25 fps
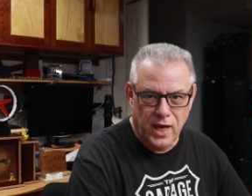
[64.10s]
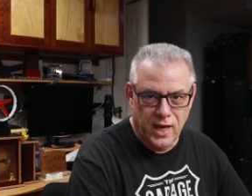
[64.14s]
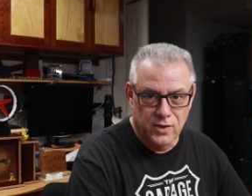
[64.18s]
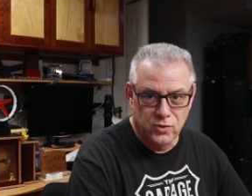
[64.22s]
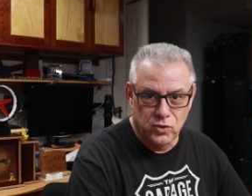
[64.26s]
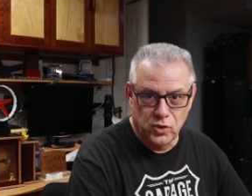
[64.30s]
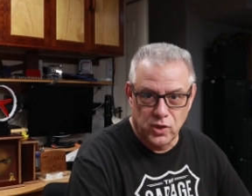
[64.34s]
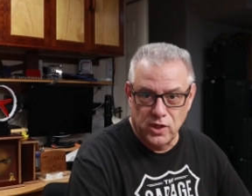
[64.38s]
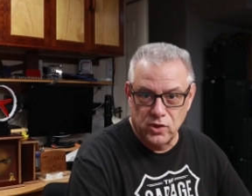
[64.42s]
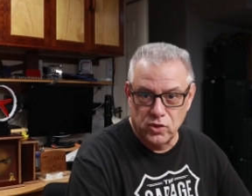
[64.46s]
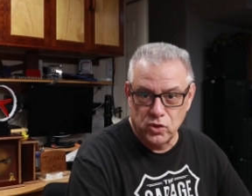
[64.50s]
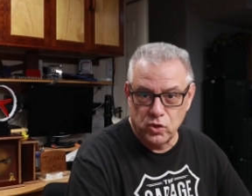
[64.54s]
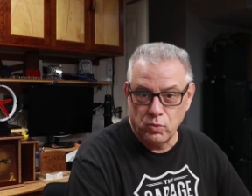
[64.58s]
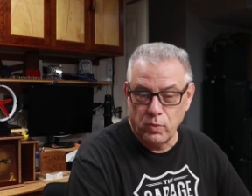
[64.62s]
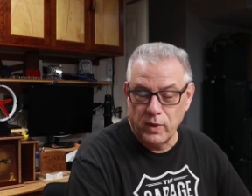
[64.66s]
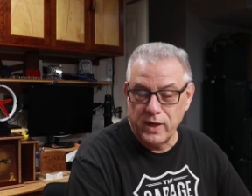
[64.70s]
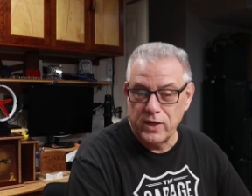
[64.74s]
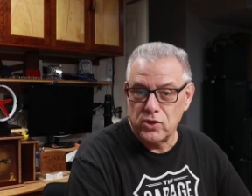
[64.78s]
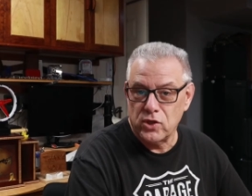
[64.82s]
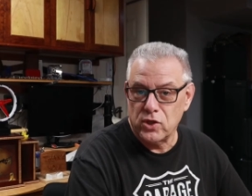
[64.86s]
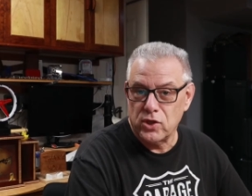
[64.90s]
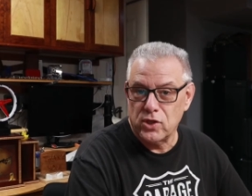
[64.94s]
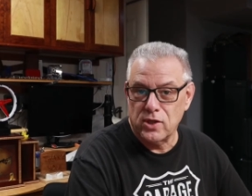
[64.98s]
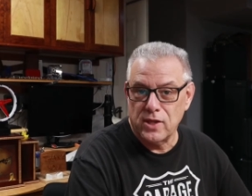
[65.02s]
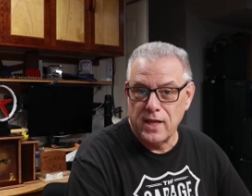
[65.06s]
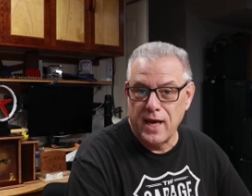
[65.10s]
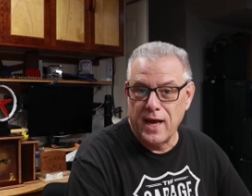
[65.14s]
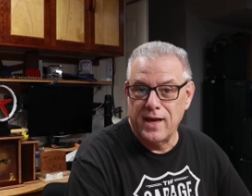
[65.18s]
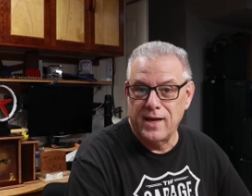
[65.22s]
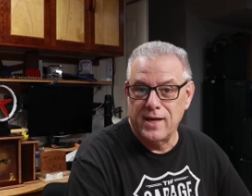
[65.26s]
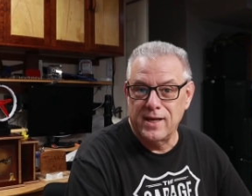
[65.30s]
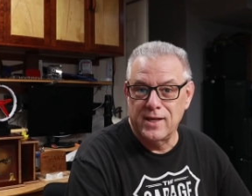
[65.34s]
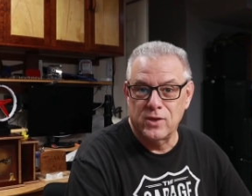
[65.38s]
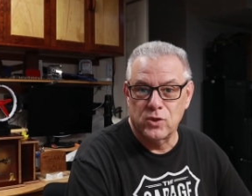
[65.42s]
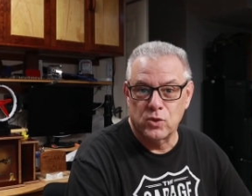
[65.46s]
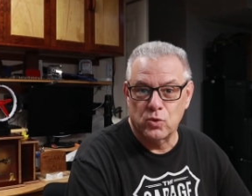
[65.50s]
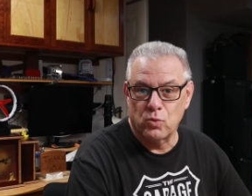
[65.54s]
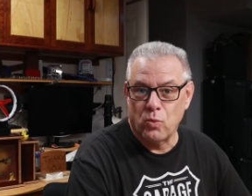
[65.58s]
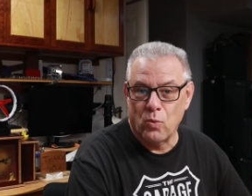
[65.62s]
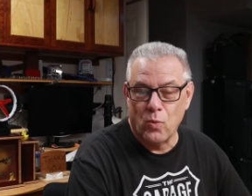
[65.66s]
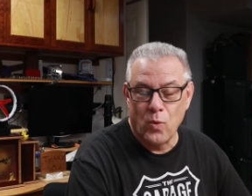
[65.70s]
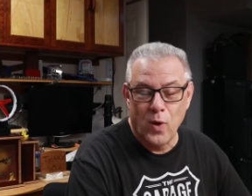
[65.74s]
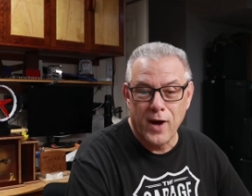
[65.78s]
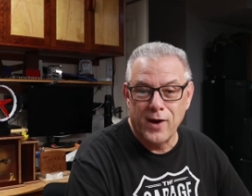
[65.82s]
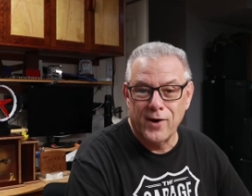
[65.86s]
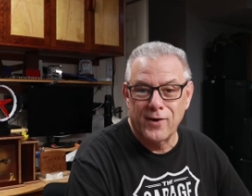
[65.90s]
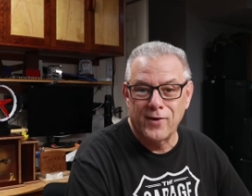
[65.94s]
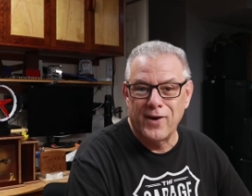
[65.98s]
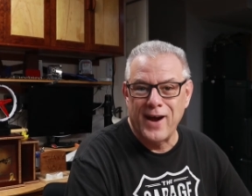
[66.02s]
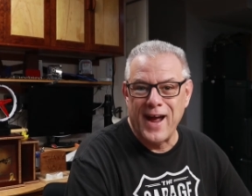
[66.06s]
as a switch that is
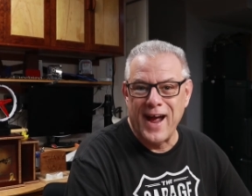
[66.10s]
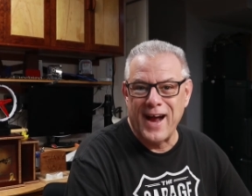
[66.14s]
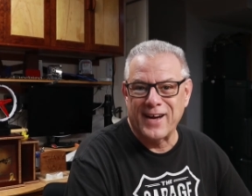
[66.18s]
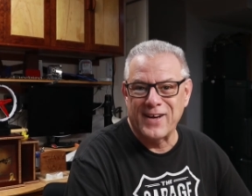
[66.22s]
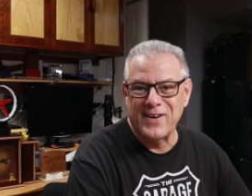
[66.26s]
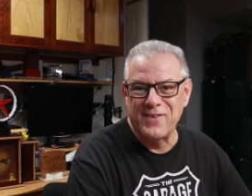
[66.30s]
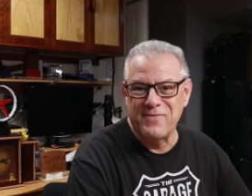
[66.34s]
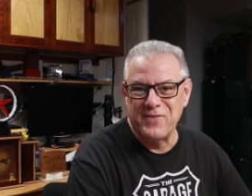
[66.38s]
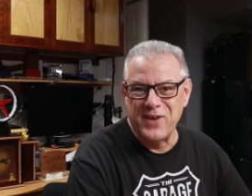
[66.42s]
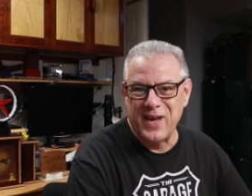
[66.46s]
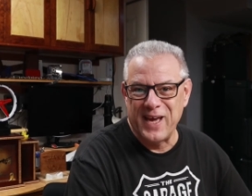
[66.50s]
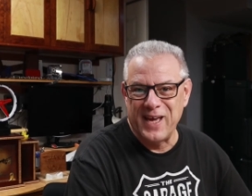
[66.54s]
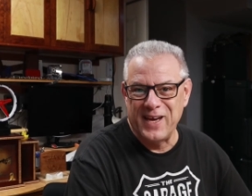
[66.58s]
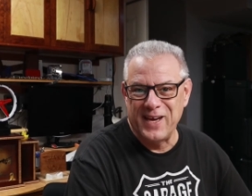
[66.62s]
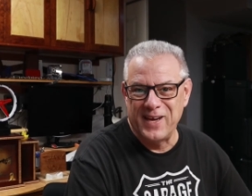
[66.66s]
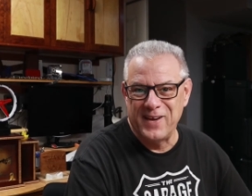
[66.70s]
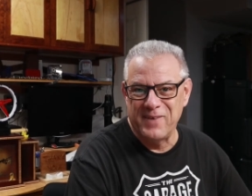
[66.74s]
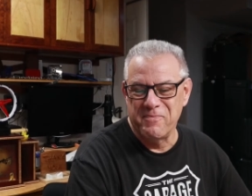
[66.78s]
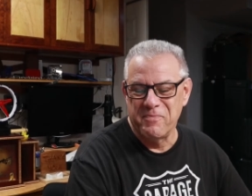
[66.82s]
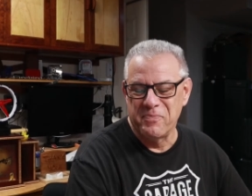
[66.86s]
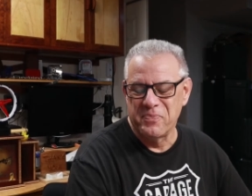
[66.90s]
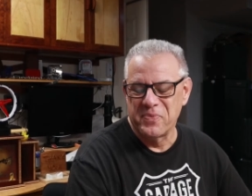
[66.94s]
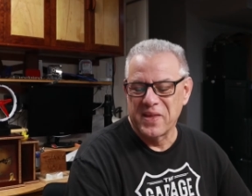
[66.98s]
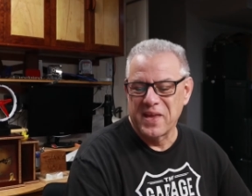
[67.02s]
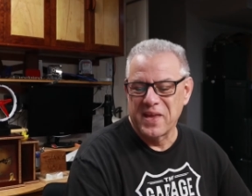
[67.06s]
water activated.